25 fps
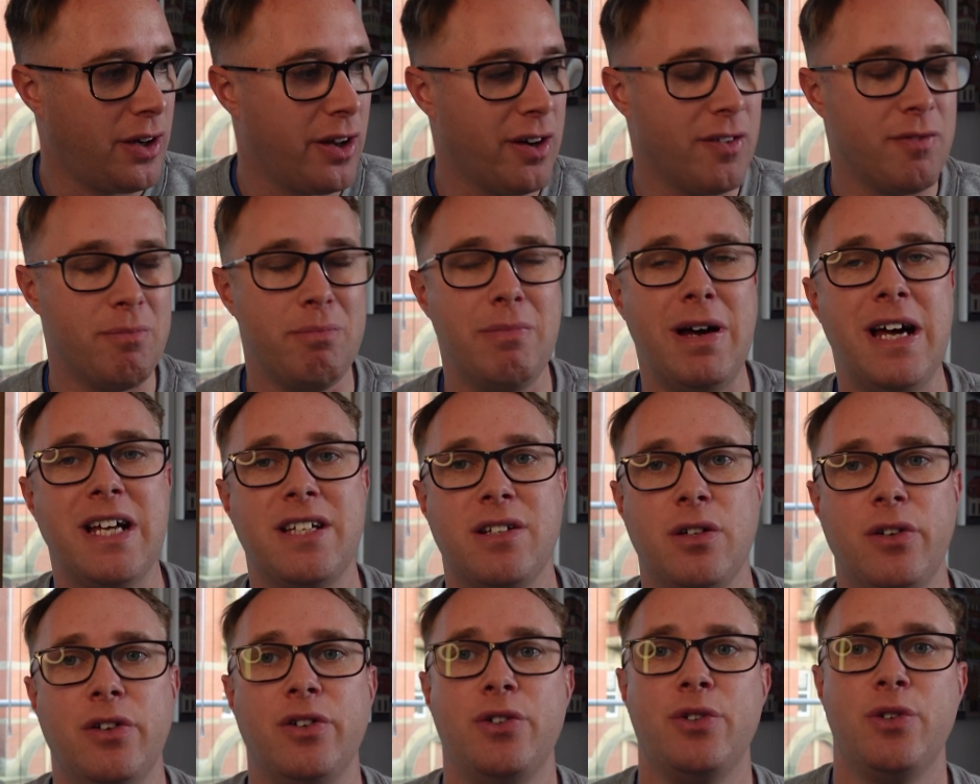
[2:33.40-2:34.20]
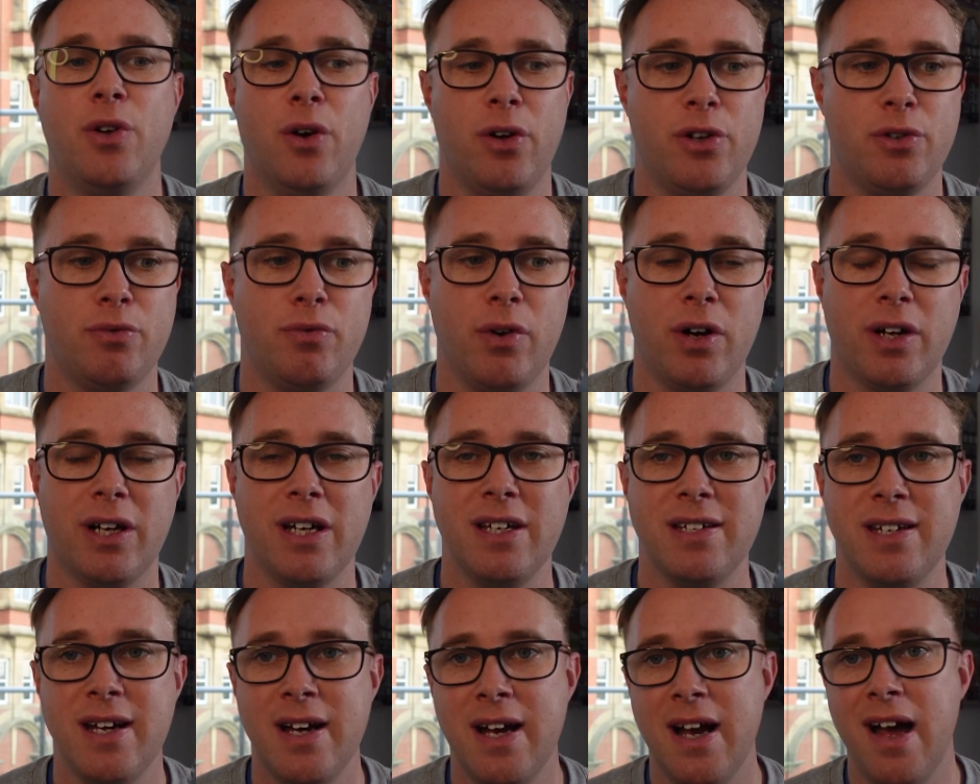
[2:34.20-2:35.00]
kind of metal. It's not as
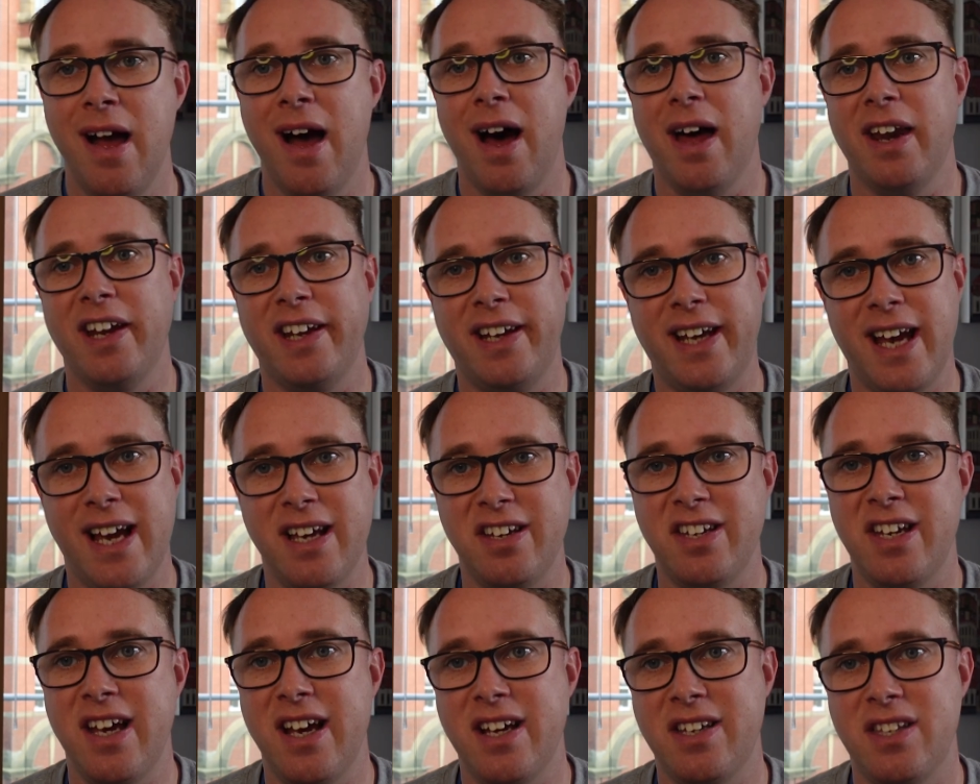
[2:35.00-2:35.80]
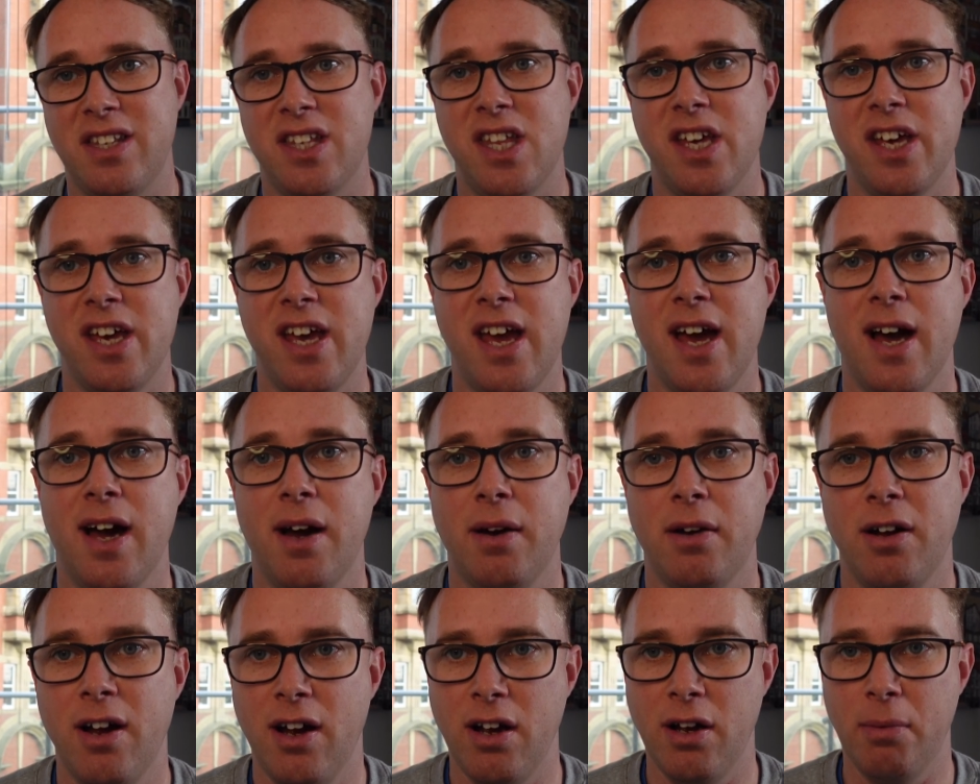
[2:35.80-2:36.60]
rugged. And I guess, yes, the
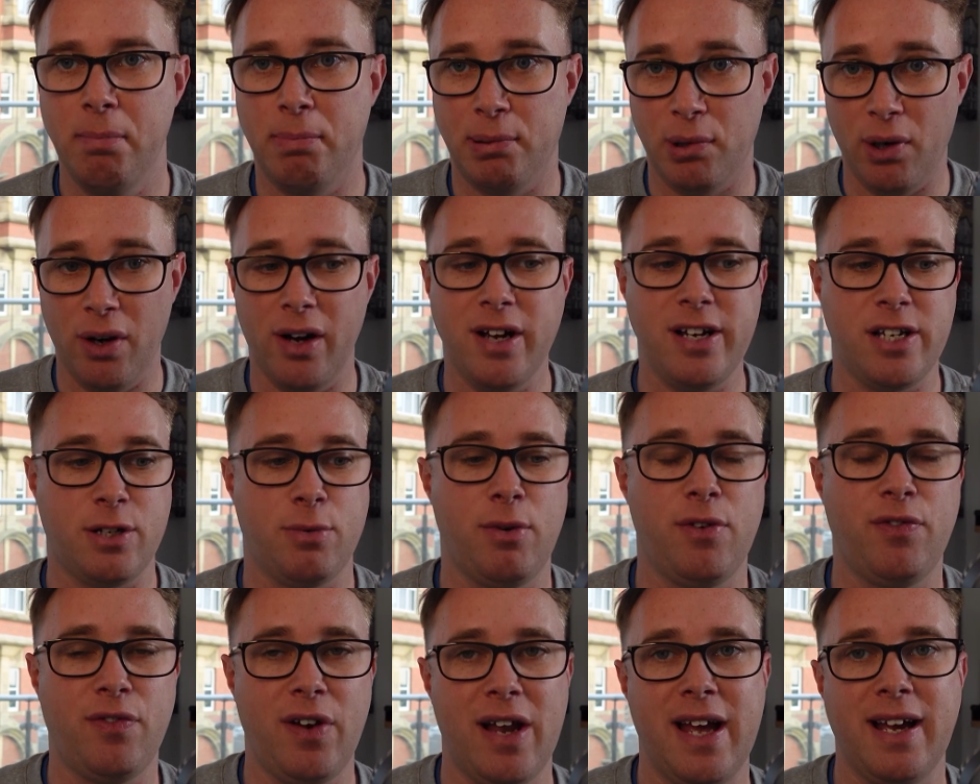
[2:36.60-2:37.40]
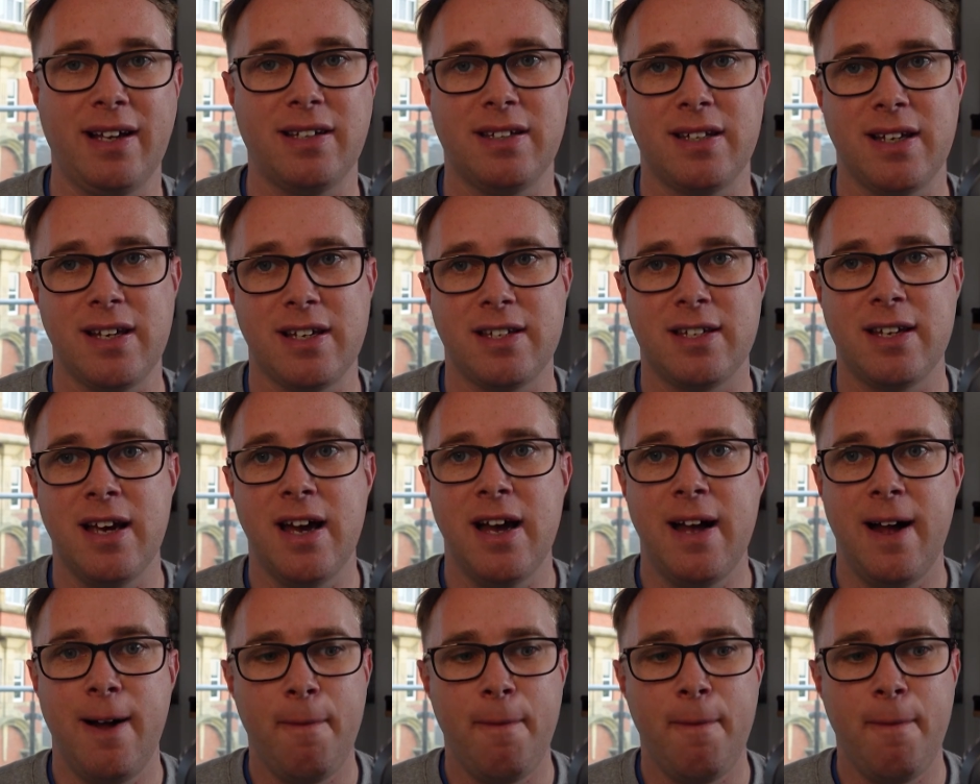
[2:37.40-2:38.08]
price reflects this.